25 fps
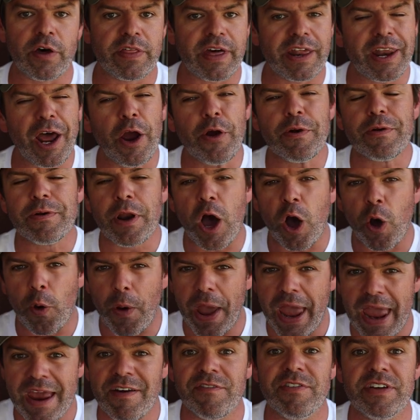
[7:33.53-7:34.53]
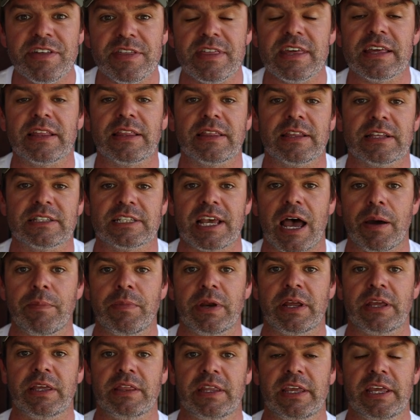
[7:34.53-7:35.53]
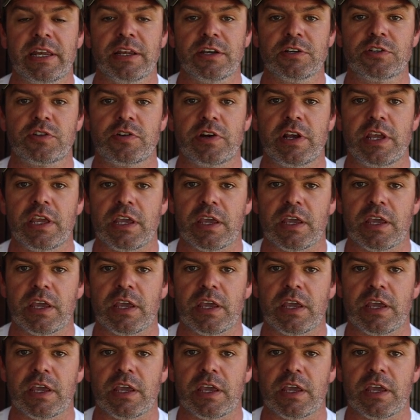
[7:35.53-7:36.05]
They don't know everything that's happening in the industry.